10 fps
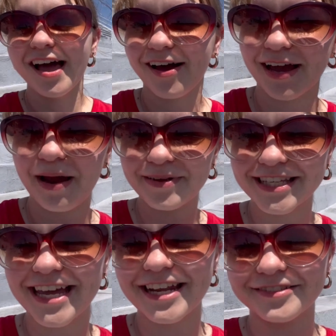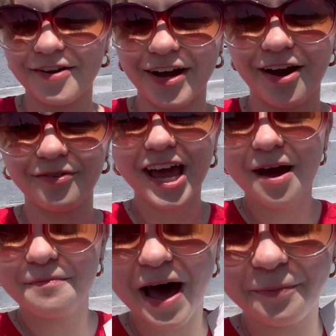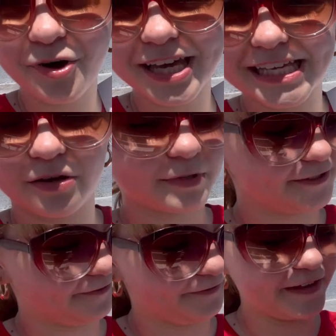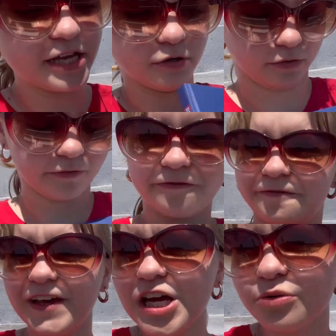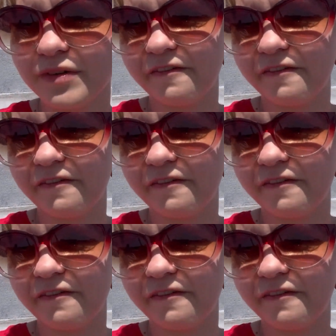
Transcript: Okay, i must get another snow cone. My book is almost filled, filled with